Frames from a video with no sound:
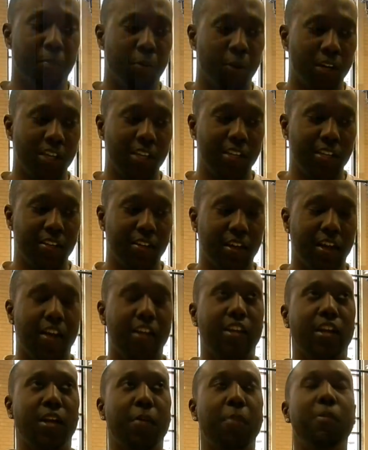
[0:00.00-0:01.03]
Bring
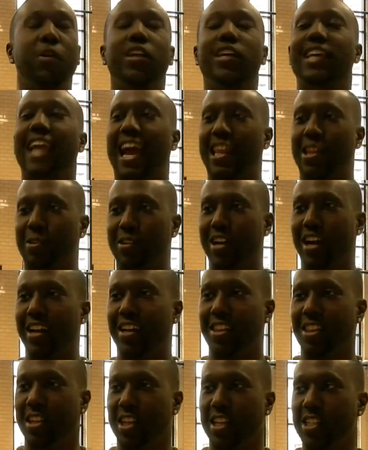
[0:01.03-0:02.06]
community gathering
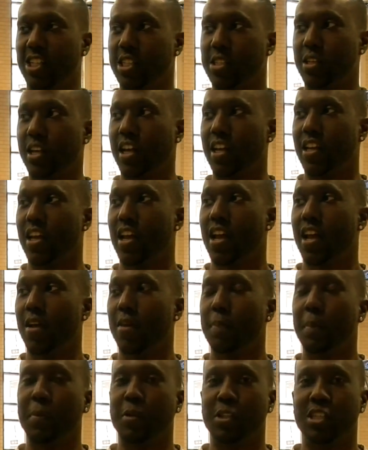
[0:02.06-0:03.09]
kind of thing, just get
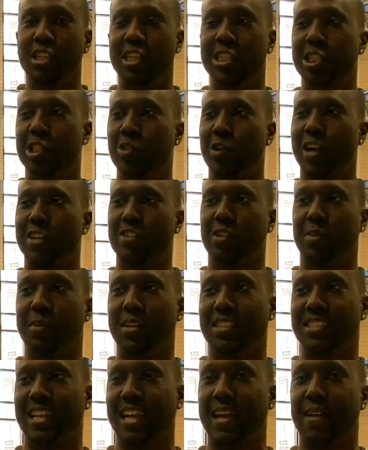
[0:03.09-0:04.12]
people de-stressed from
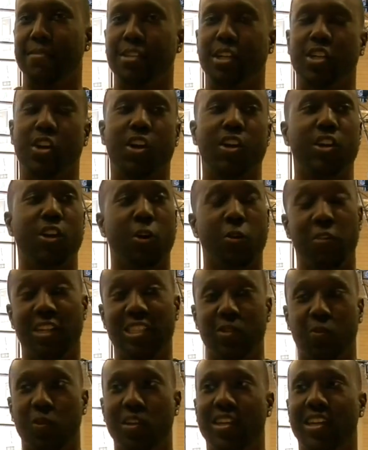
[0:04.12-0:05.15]
exams, because you already know
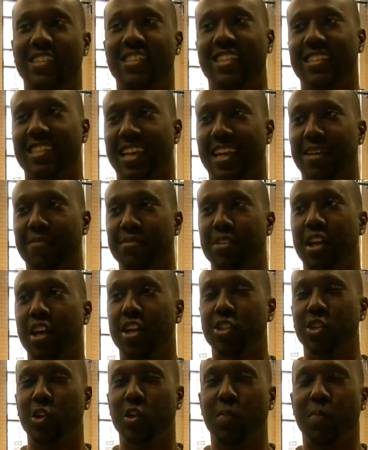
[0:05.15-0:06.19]
this week is exams,
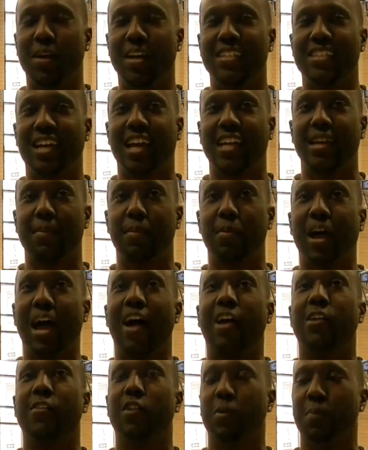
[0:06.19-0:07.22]
so the best kind of get people
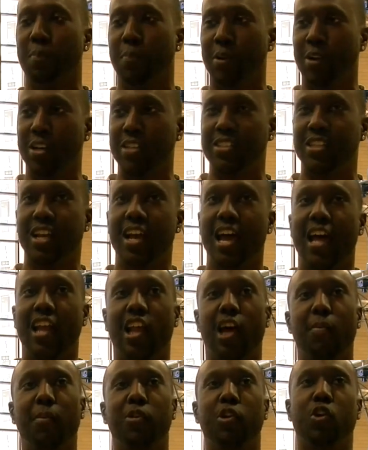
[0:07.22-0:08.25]
out of their books, and a
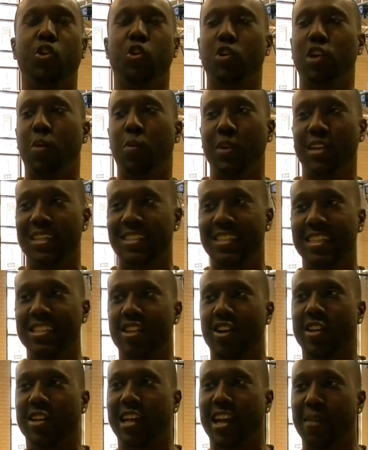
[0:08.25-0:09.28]
lot of people don't know that we exist
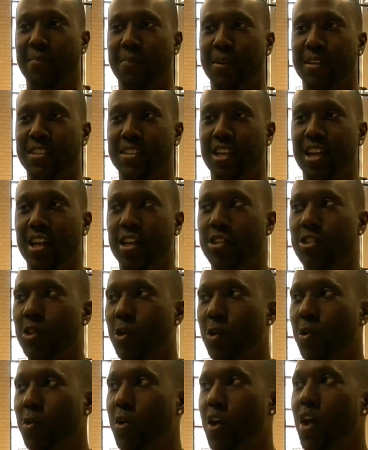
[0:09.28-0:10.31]
on campus, so
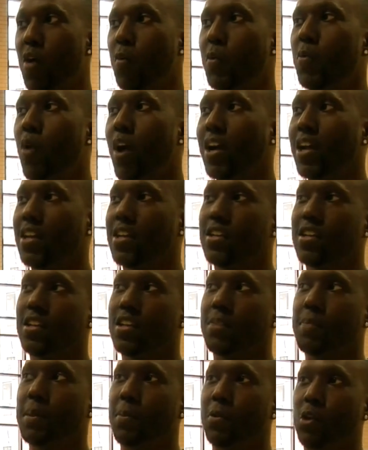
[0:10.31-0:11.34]
we want to
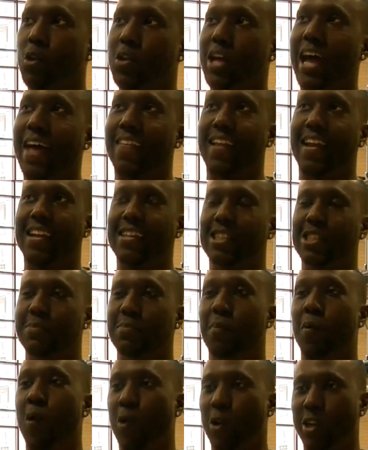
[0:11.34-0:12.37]
people know that athletics is
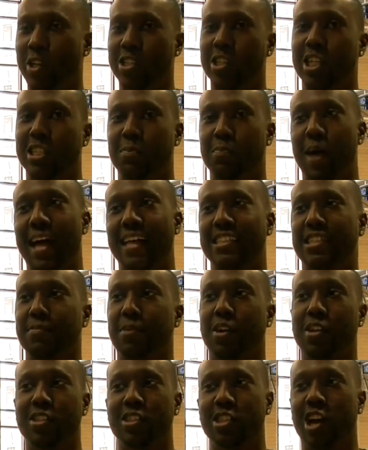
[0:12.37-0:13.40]
more than just
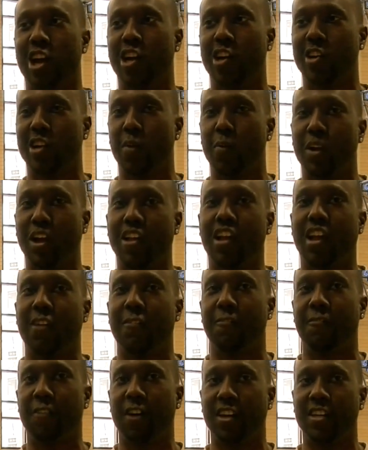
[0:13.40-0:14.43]
basketball and soccer, that we have a lot
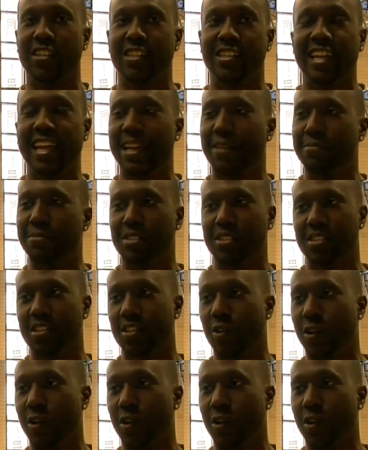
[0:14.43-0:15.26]
of fun games.